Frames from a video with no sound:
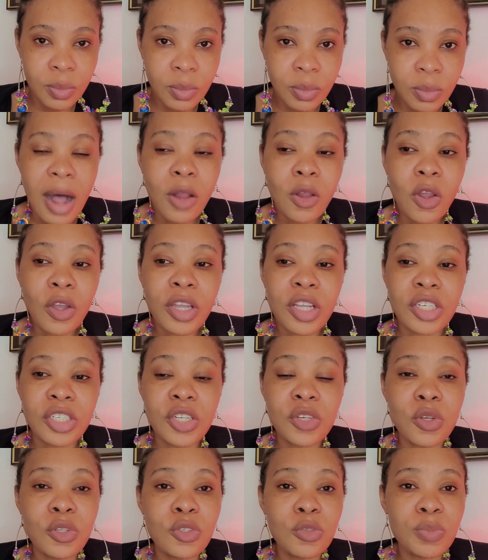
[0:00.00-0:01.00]
How long is she
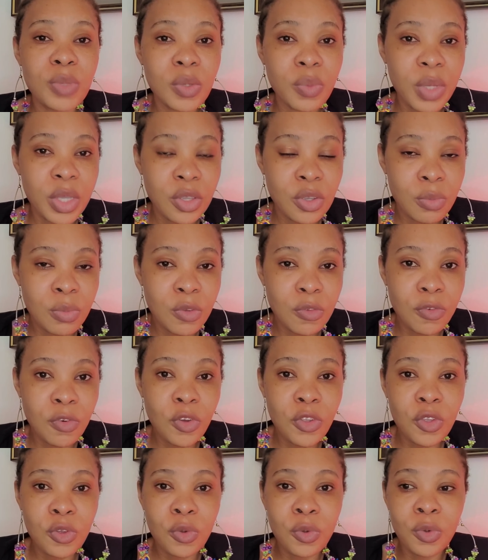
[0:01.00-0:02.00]
going to be with you
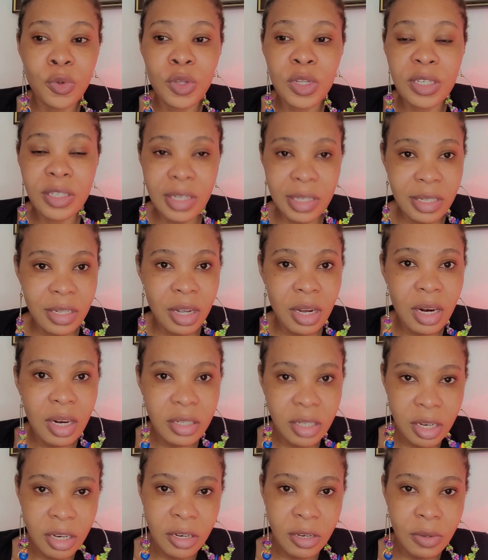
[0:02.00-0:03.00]
before you discard
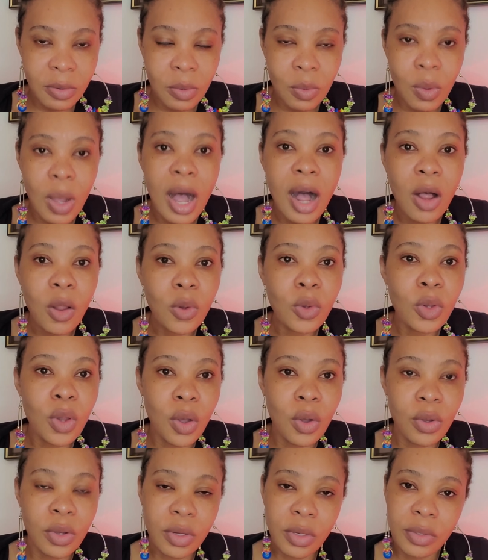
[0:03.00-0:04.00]
her? How
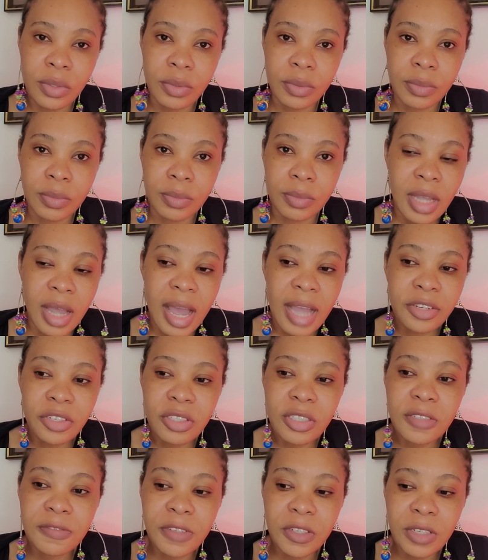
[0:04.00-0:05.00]
long? I
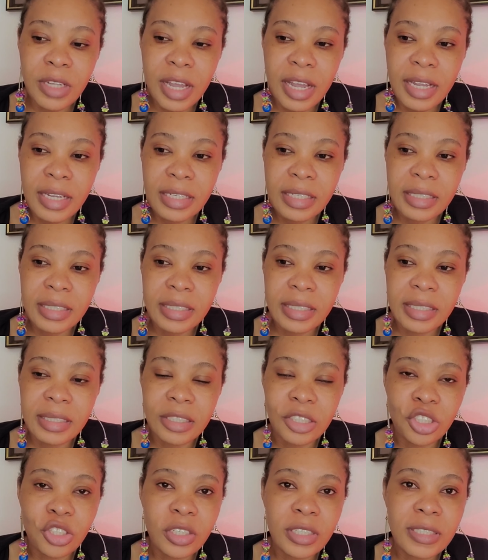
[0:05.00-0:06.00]
just feel like
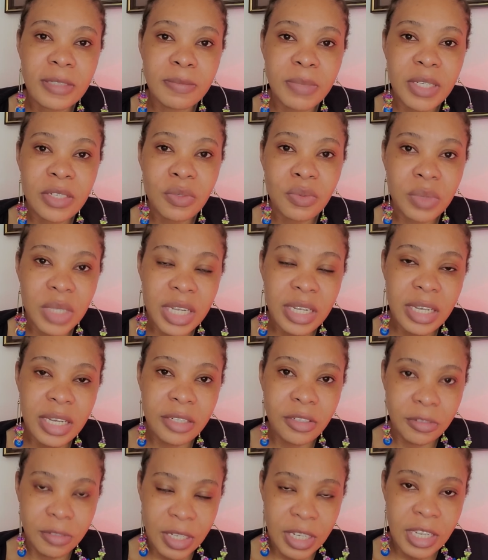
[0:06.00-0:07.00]
it's just been
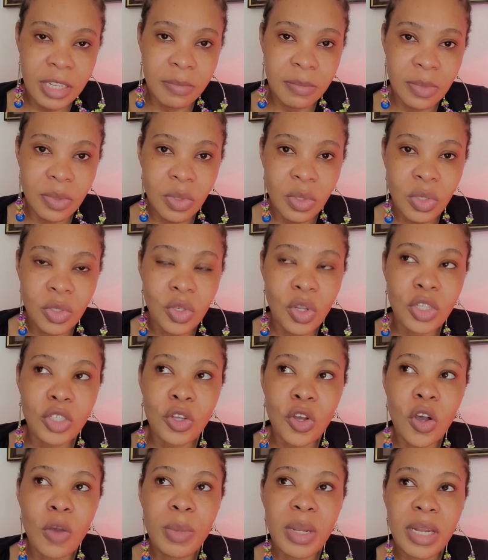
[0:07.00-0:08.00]
wicked of him, not
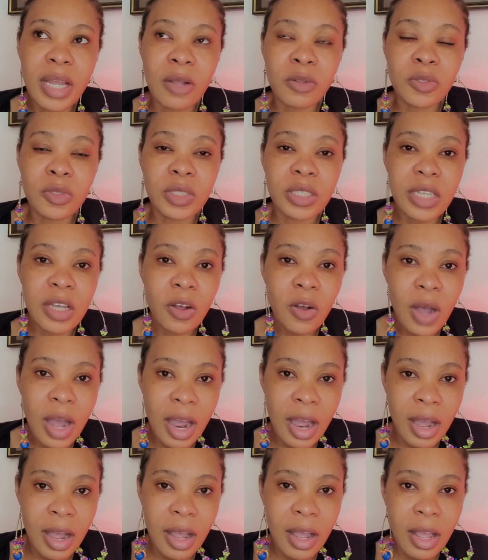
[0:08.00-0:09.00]
coming out to tell
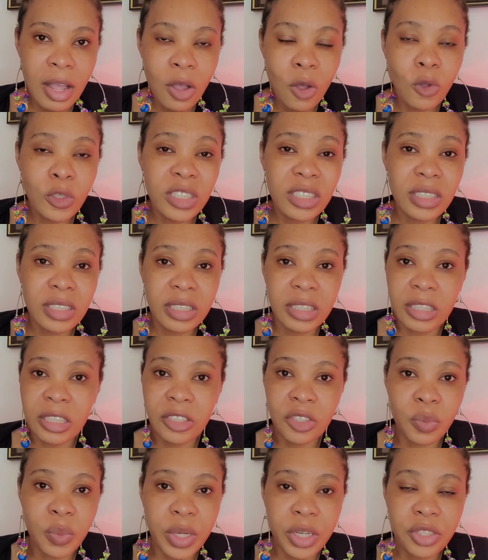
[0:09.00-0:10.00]
her, oh, this is the
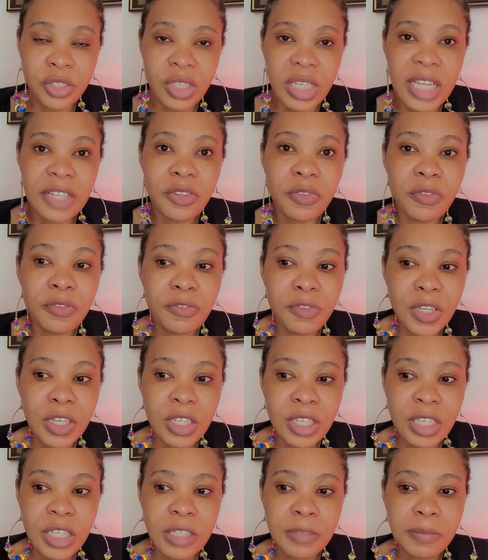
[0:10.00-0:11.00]
situation. I don't
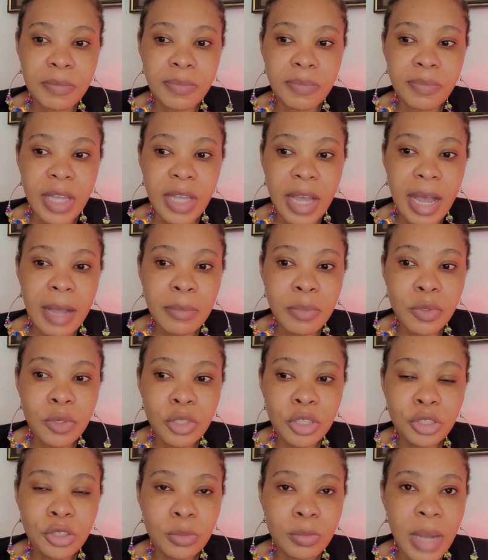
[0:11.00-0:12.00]
think I'm
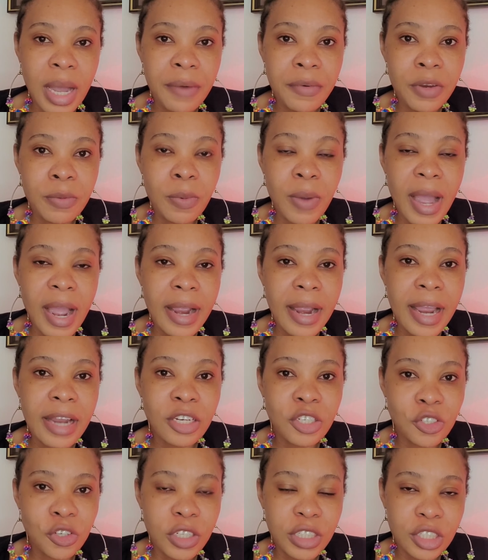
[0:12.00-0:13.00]
going to marry, but I
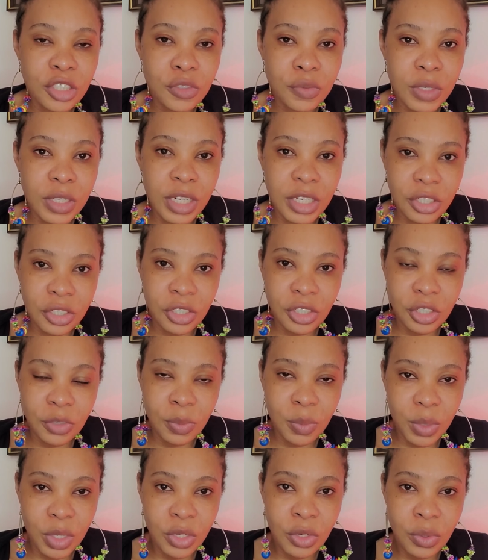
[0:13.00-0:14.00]
enjoy this
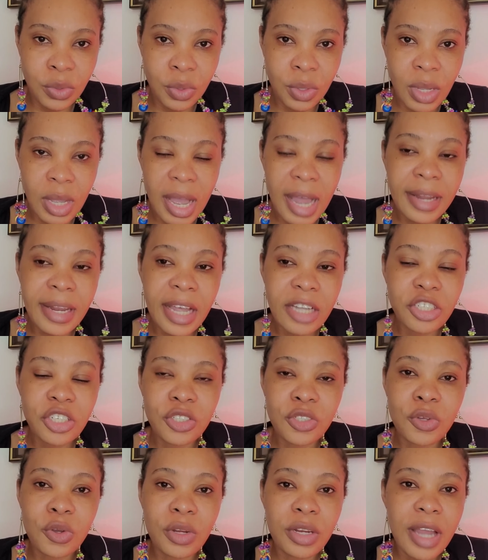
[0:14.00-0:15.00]
relationship with you. And now
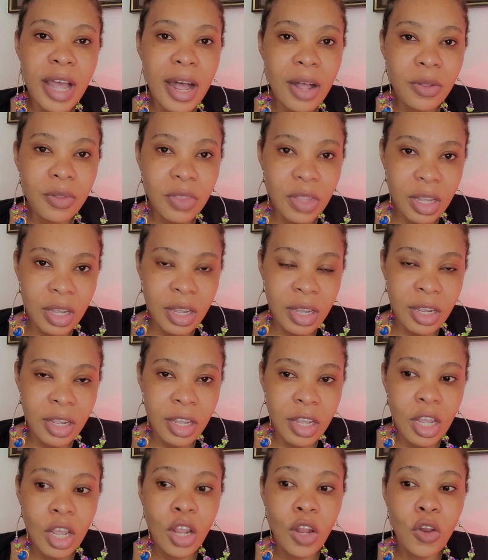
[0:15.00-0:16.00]
she's going out there
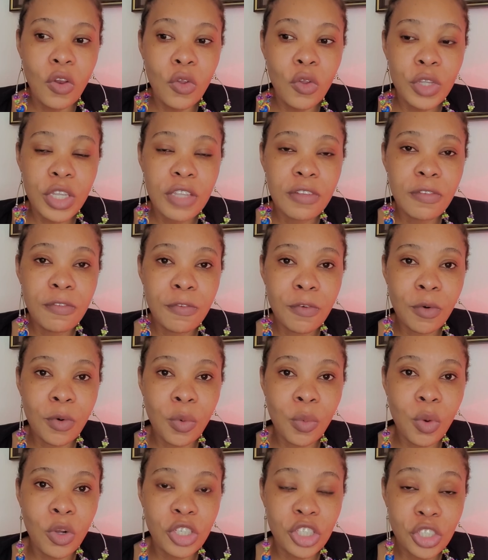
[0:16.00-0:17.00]
looking
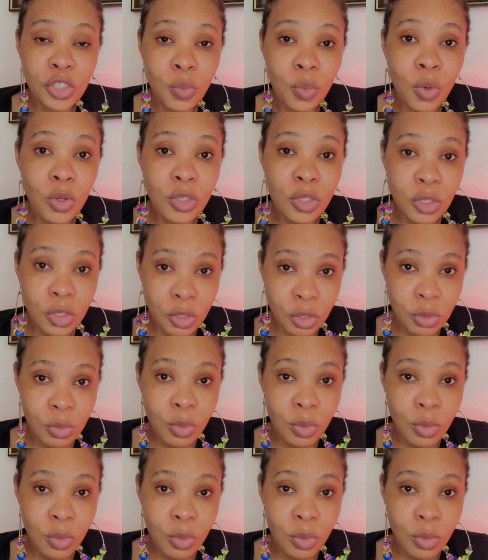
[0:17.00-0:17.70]
for what she wants,